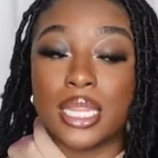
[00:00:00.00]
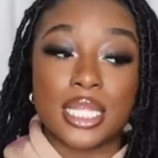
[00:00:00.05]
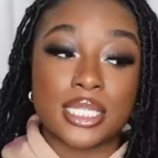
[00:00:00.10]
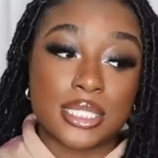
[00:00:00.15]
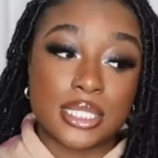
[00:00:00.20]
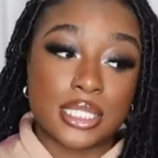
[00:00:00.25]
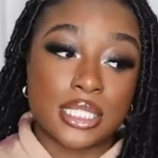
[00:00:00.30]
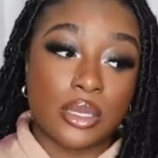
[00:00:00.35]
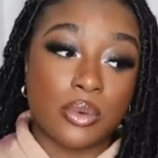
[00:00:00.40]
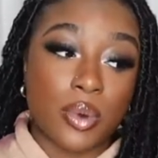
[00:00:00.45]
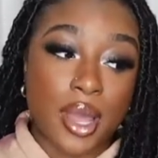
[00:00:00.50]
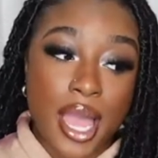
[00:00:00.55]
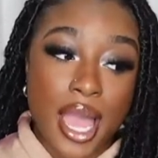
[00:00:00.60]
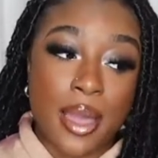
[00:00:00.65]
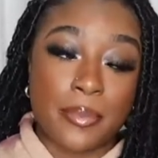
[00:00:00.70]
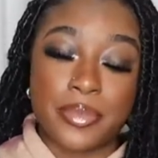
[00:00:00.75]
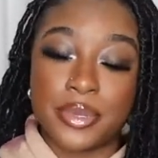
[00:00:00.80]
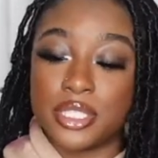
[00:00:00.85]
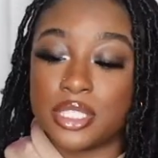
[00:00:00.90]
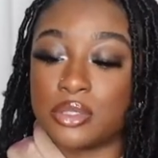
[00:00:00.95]
let's see what
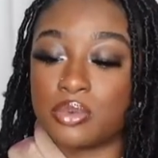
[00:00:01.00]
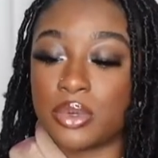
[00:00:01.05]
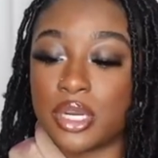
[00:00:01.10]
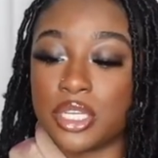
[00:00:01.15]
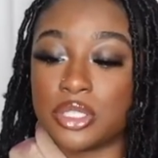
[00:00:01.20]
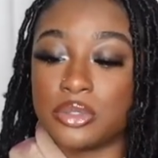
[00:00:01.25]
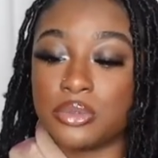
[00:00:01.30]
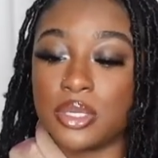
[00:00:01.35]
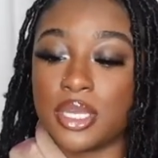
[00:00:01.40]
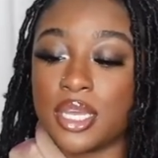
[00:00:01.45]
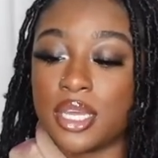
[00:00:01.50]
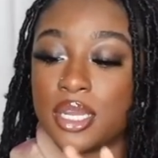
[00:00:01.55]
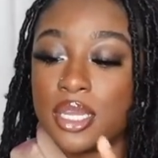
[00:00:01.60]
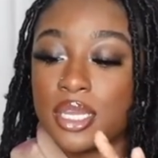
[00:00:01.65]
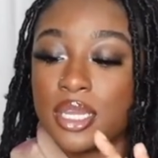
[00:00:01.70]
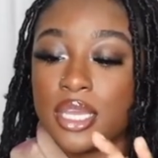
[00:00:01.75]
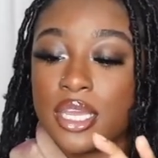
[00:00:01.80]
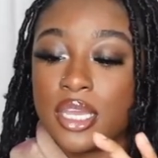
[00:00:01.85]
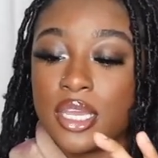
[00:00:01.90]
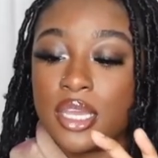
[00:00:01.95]
happens when I do get
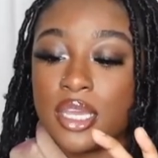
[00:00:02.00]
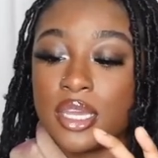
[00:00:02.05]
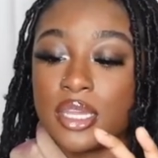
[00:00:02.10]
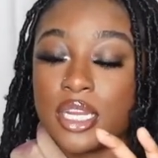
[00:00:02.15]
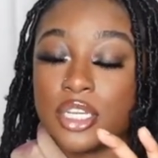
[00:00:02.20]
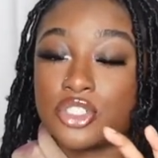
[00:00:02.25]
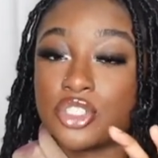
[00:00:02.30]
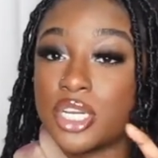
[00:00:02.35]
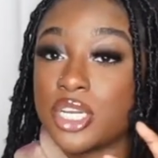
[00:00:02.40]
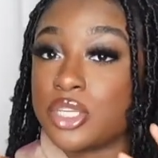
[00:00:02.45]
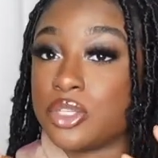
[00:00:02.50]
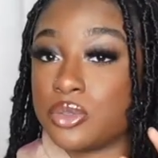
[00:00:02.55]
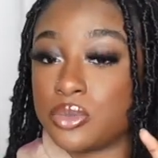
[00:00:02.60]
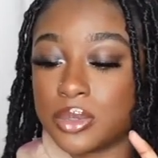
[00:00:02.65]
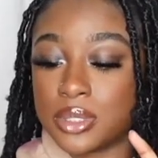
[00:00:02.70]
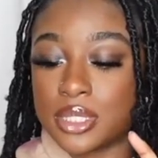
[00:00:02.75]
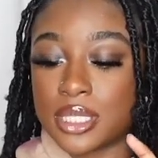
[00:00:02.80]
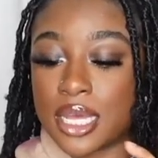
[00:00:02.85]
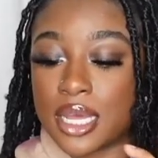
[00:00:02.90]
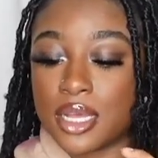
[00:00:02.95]
it and I try to
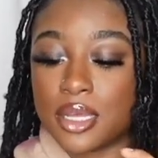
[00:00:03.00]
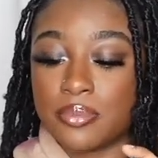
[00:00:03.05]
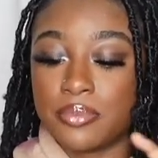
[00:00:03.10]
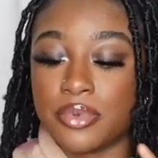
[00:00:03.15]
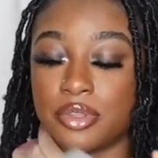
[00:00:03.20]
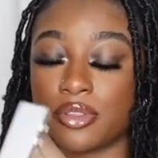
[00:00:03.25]
use that.